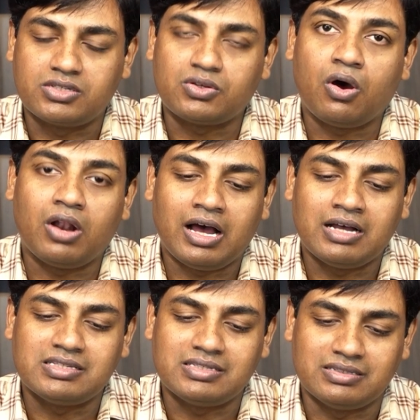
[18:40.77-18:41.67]
Saul
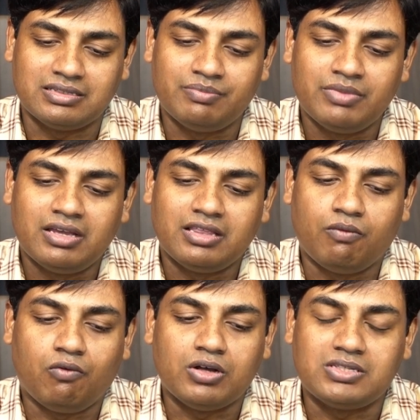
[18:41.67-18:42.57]
asked. The
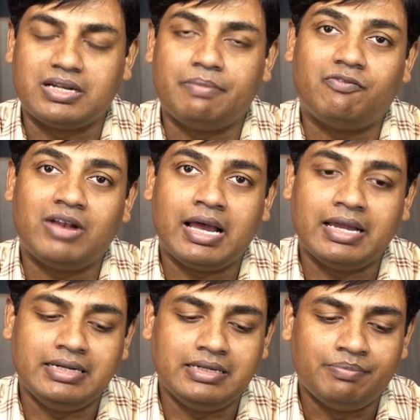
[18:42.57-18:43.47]
voice
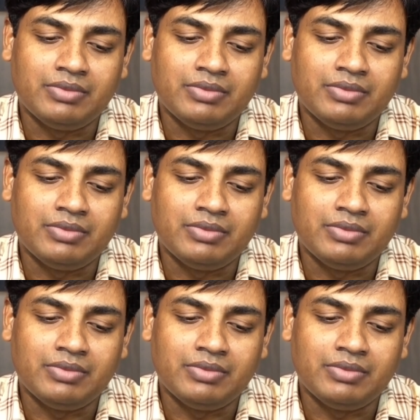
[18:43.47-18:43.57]
replied,